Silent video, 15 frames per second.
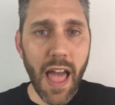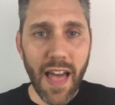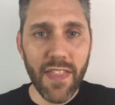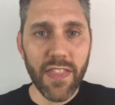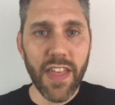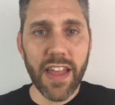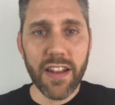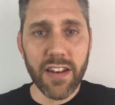
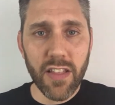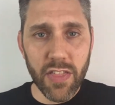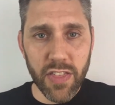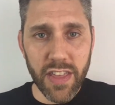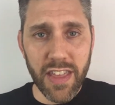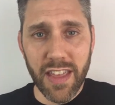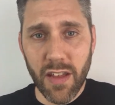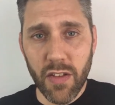And then
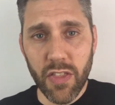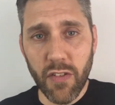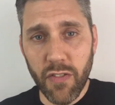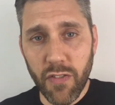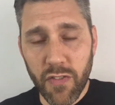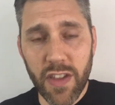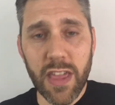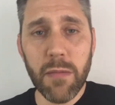the
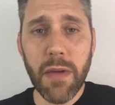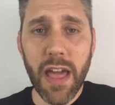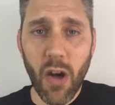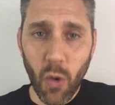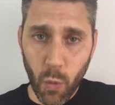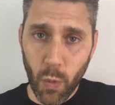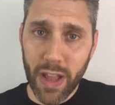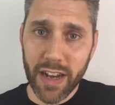
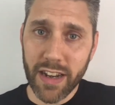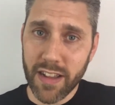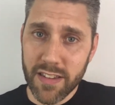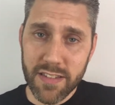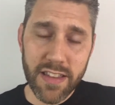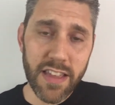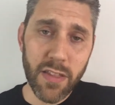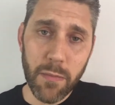female witness,
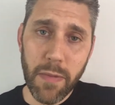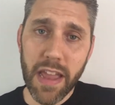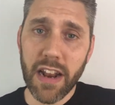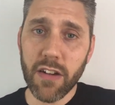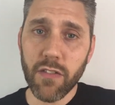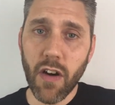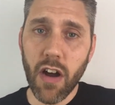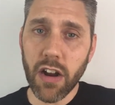say the maid
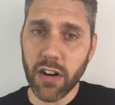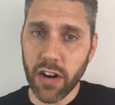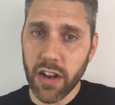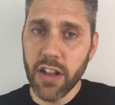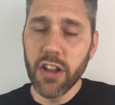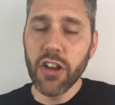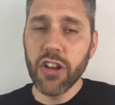of honor,